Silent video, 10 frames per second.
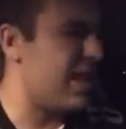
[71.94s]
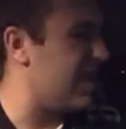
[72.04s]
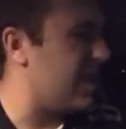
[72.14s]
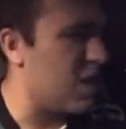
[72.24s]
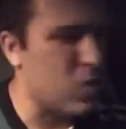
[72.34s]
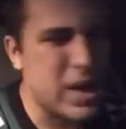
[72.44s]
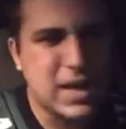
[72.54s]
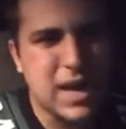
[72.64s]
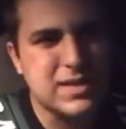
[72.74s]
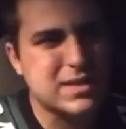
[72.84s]
You know,
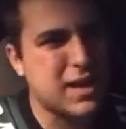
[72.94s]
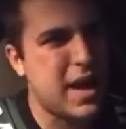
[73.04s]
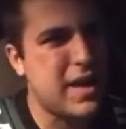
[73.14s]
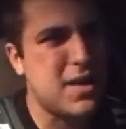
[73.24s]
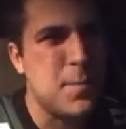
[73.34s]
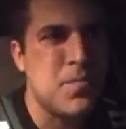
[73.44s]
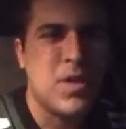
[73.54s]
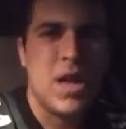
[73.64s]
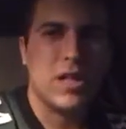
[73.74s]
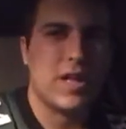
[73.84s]
like I said,
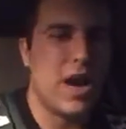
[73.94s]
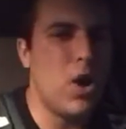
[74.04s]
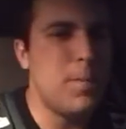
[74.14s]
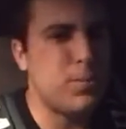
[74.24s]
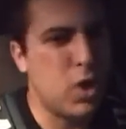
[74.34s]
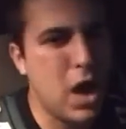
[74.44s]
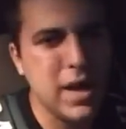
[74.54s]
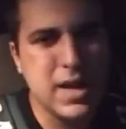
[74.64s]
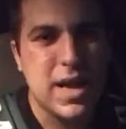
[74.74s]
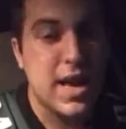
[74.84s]
LeGarrette
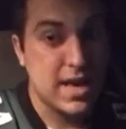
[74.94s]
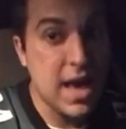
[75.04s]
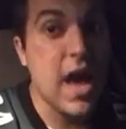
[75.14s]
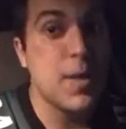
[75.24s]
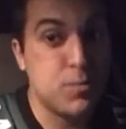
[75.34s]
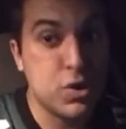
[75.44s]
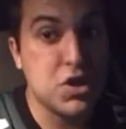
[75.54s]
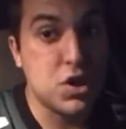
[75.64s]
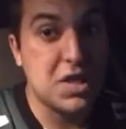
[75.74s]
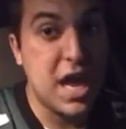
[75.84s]
Blount, he had a
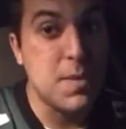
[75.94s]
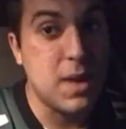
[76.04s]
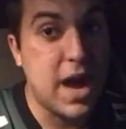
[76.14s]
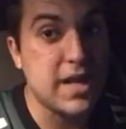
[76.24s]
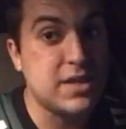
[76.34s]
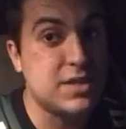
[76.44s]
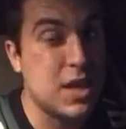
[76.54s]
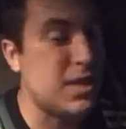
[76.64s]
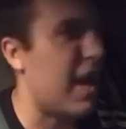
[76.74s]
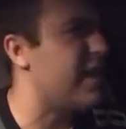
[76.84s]
pretty good game,
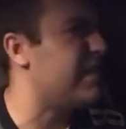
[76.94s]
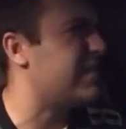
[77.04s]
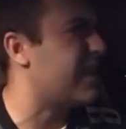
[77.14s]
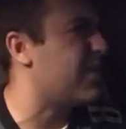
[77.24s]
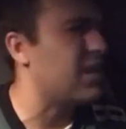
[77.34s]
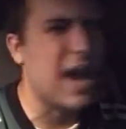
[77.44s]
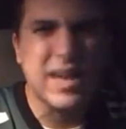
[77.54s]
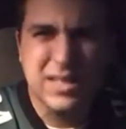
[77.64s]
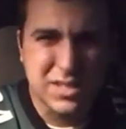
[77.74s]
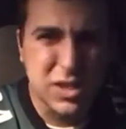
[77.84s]

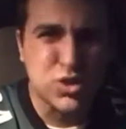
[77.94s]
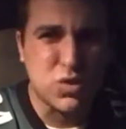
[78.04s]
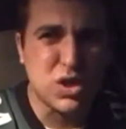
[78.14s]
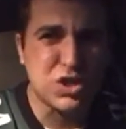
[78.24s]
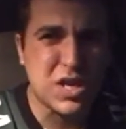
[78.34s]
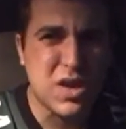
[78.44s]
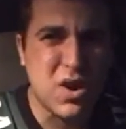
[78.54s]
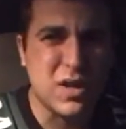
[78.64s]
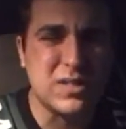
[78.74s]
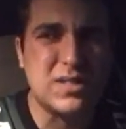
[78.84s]
96 rushing
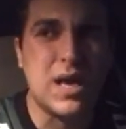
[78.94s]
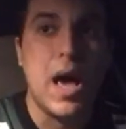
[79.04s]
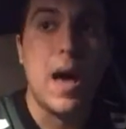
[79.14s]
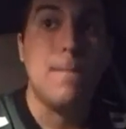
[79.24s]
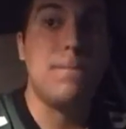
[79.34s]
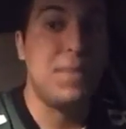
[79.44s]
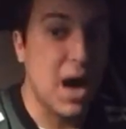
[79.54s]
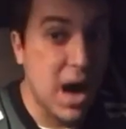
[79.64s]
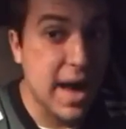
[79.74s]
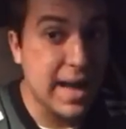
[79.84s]
yards.
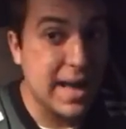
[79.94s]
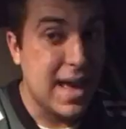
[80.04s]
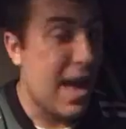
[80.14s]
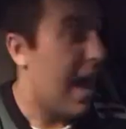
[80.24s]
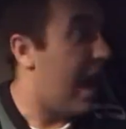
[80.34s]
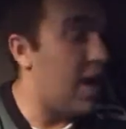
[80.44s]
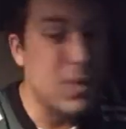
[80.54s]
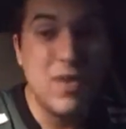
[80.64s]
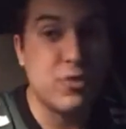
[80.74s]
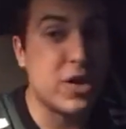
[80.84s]
But,
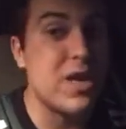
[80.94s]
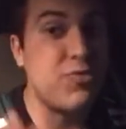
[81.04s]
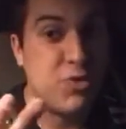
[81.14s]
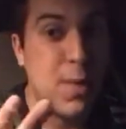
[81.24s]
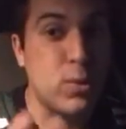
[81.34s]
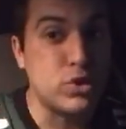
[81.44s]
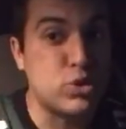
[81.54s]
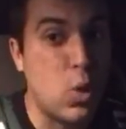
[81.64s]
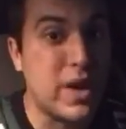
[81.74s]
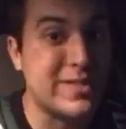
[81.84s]
however, he fumbled
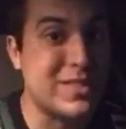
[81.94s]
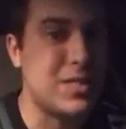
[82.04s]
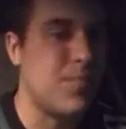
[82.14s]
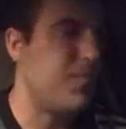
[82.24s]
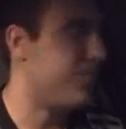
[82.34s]
twice.